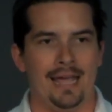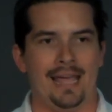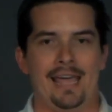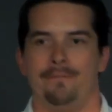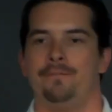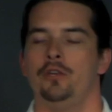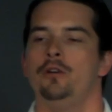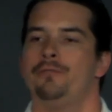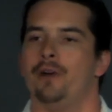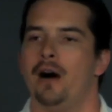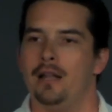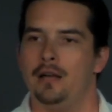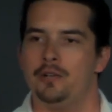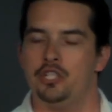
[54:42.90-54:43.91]
if you
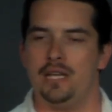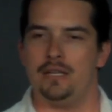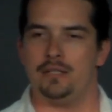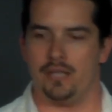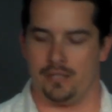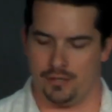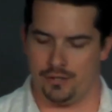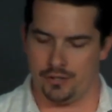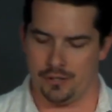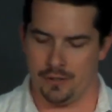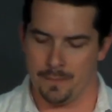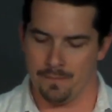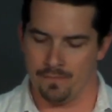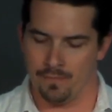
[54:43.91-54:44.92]
follow Jesus.
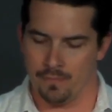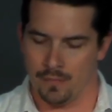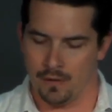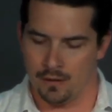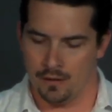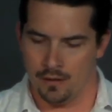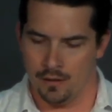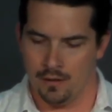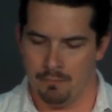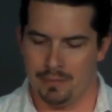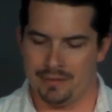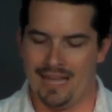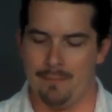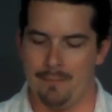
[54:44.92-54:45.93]

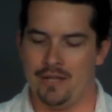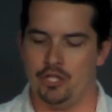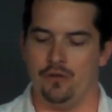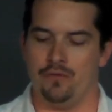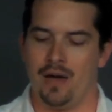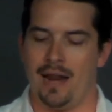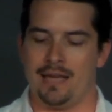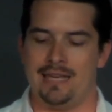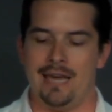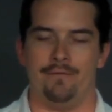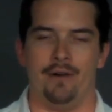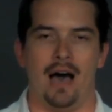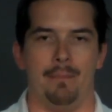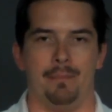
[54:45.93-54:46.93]
But that means you've got to
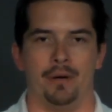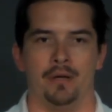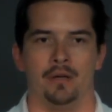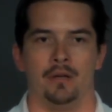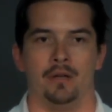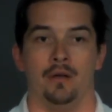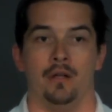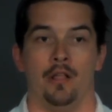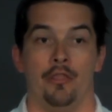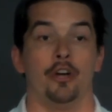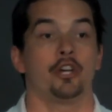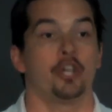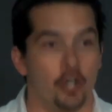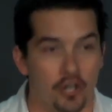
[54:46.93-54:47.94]
give up
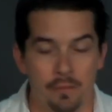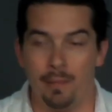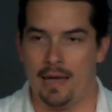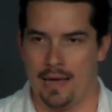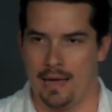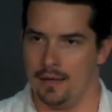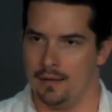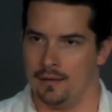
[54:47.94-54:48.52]
the could be.